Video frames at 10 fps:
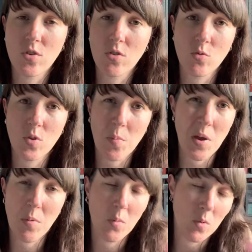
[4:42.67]
and also
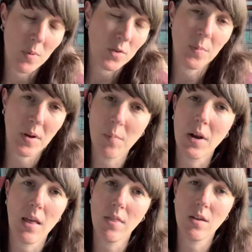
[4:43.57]
people would possibly
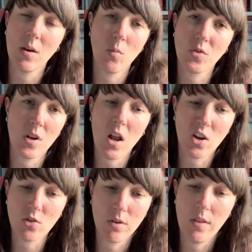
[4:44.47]
complain that it wasn't
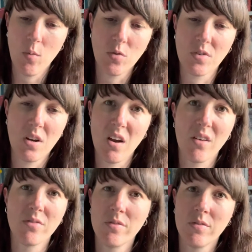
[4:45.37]
luxury and there wasn't
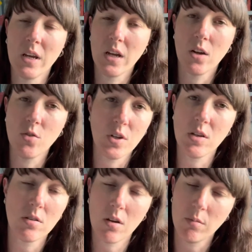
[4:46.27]
enough included
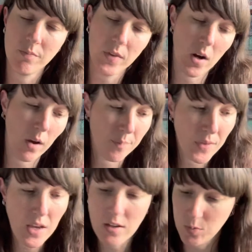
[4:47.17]
so you know
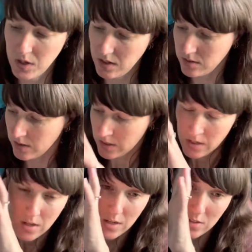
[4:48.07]
it is what it is
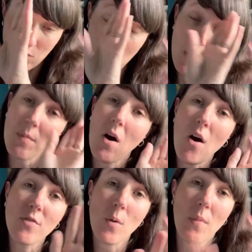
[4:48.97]
so I'm,
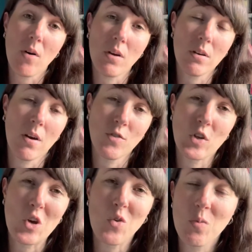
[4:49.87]
I've got mine, I've
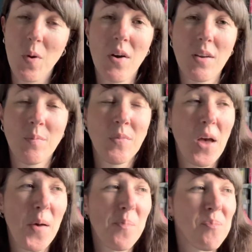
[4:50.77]
secured mine.
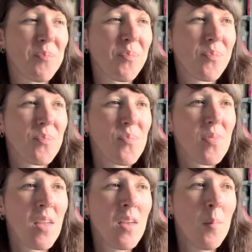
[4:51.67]
Um,
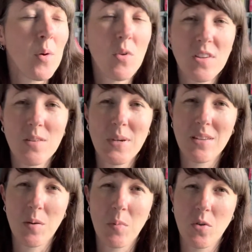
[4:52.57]
but I want this to be
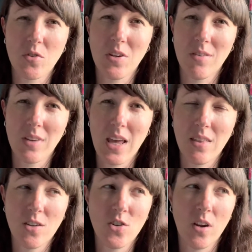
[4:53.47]
something positive again
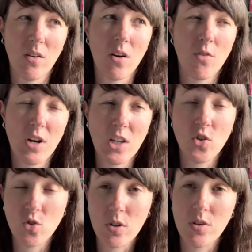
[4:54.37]
this year. I really enjoyed